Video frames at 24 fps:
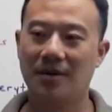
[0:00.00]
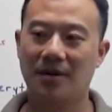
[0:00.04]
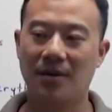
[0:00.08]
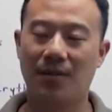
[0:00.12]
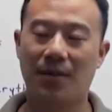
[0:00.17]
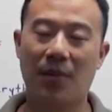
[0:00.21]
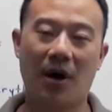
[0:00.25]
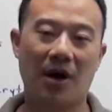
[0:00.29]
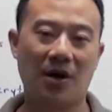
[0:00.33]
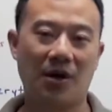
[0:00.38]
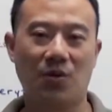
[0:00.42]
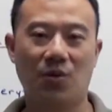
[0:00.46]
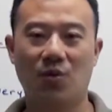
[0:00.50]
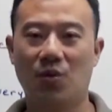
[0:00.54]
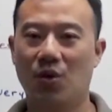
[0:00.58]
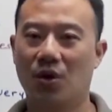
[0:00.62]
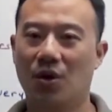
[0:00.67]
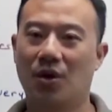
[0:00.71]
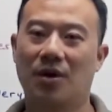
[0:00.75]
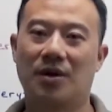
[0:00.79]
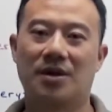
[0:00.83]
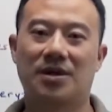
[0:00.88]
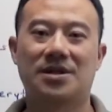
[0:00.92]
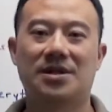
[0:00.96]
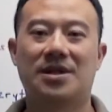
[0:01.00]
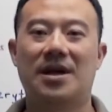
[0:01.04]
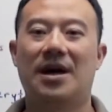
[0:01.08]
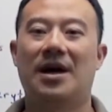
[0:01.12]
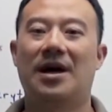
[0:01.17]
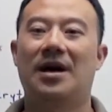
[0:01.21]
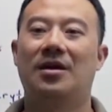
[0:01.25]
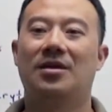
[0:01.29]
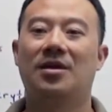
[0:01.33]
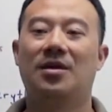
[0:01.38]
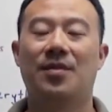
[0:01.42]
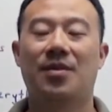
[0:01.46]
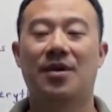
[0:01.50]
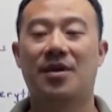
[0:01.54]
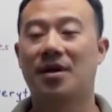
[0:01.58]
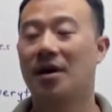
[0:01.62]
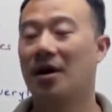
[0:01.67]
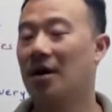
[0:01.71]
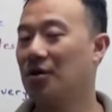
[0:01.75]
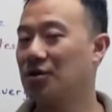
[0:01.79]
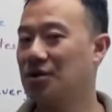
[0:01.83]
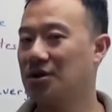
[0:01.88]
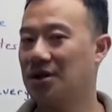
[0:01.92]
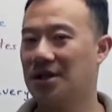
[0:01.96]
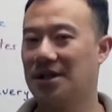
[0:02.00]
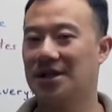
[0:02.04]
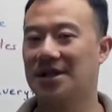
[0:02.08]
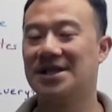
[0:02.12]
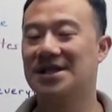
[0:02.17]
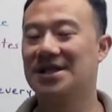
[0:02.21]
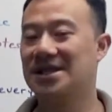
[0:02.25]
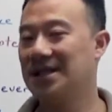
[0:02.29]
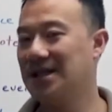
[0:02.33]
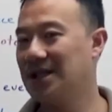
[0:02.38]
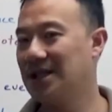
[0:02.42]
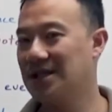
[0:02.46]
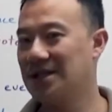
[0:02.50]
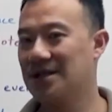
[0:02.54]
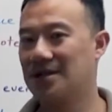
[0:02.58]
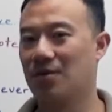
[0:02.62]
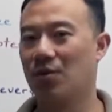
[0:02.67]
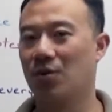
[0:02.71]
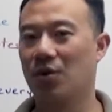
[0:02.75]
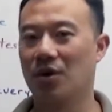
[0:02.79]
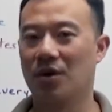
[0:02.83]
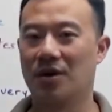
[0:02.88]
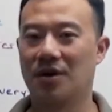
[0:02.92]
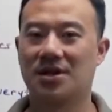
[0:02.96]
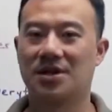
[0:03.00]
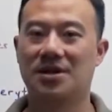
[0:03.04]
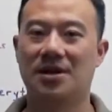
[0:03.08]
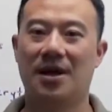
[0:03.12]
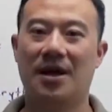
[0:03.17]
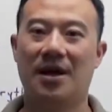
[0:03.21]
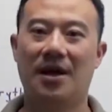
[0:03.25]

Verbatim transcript: the body works, how the pathology, the disease works,